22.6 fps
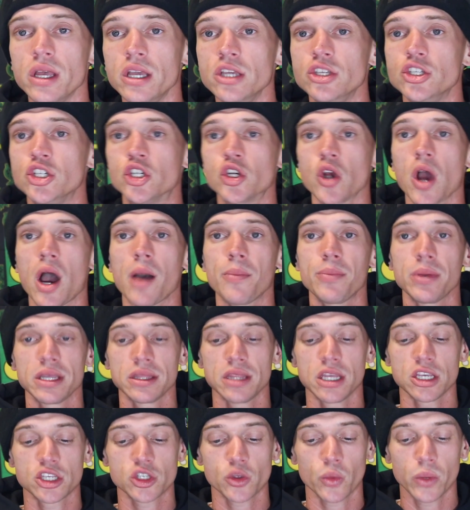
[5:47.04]
is dropping
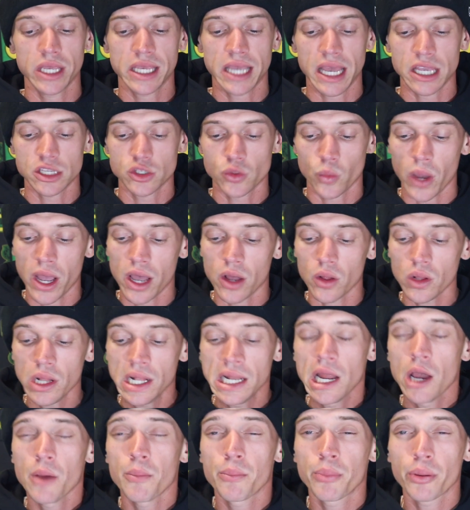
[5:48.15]
this week as well.
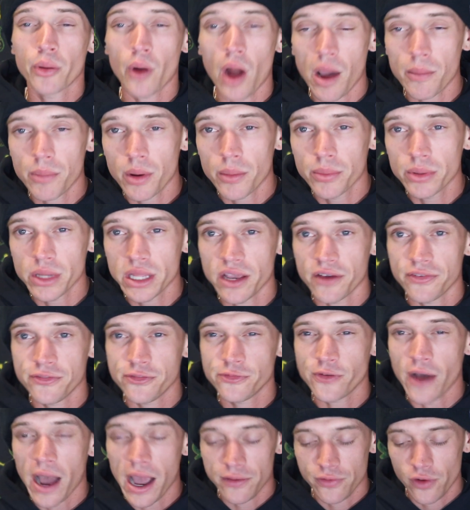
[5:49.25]
Probably a
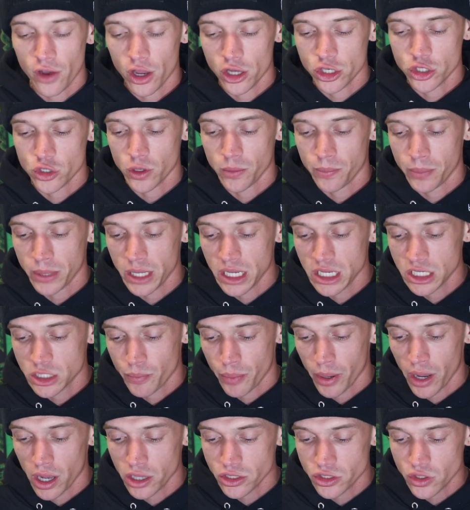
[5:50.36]
500-piece
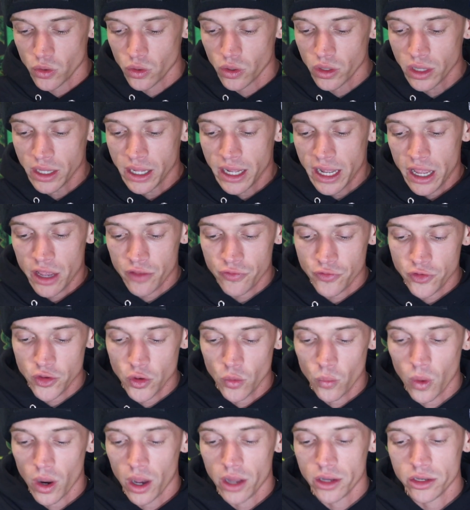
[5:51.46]
puzzle. If you
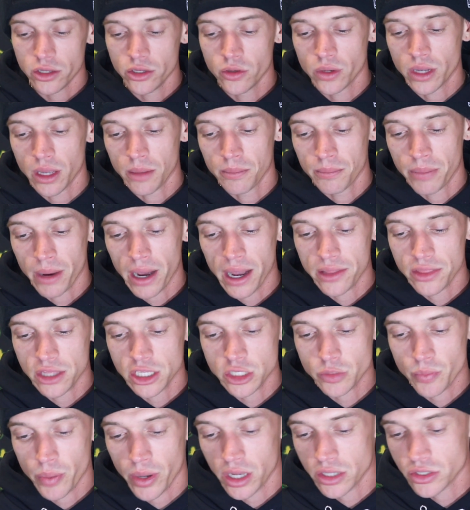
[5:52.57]
want, you can buy this
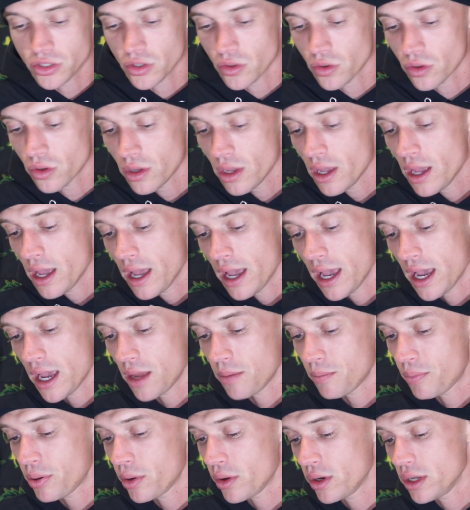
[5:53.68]
puzzle
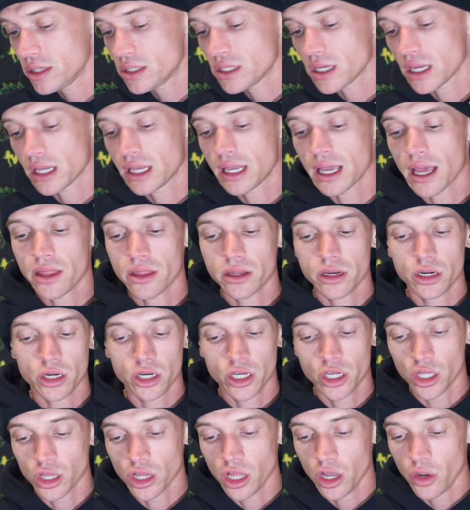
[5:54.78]
and put it together,
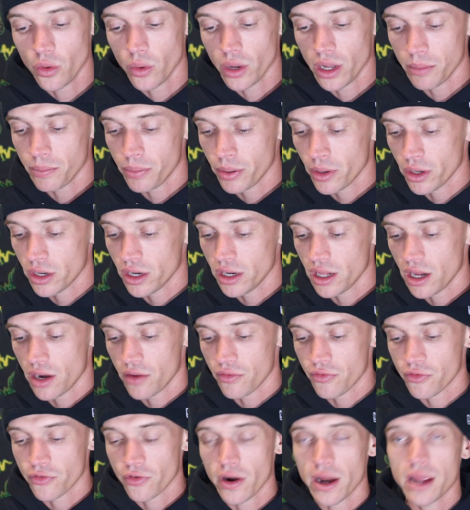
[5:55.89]
glue it, put it in a
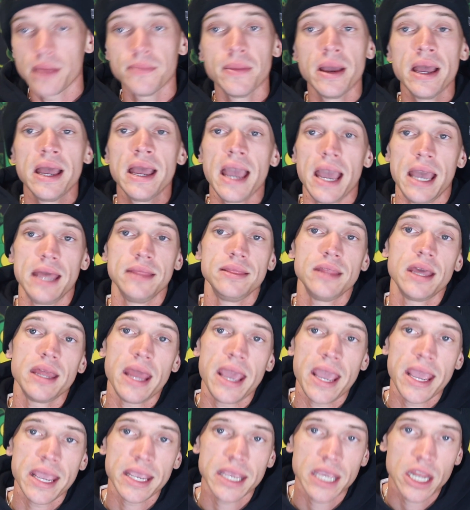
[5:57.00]
frame, and then
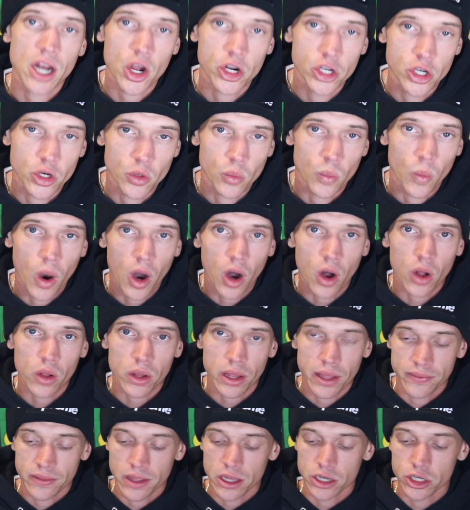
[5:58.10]
hang it on your wall,
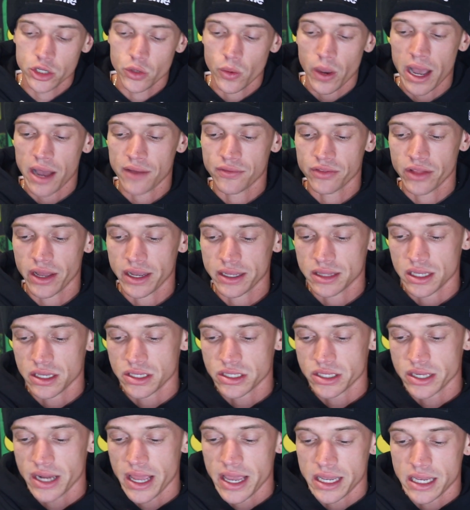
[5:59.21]
and then you have like
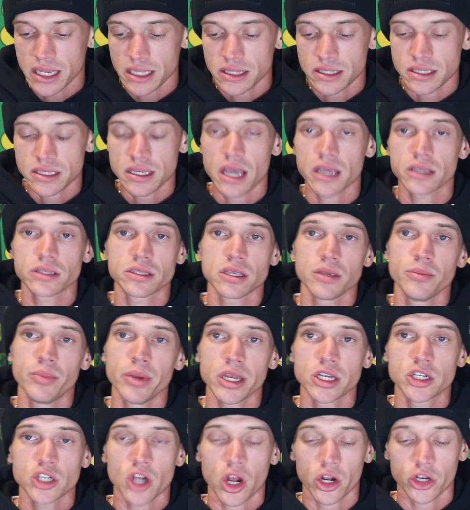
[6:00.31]
this naked sexy
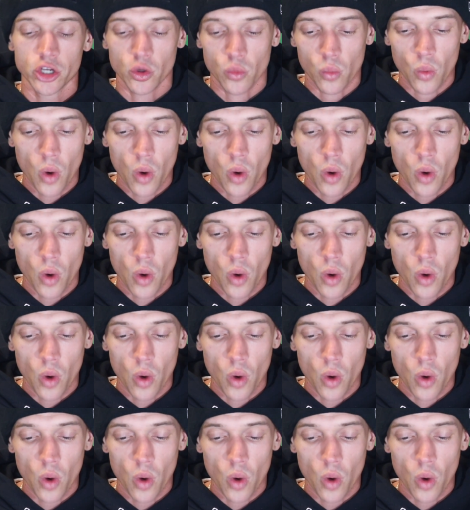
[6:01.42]
bitch on your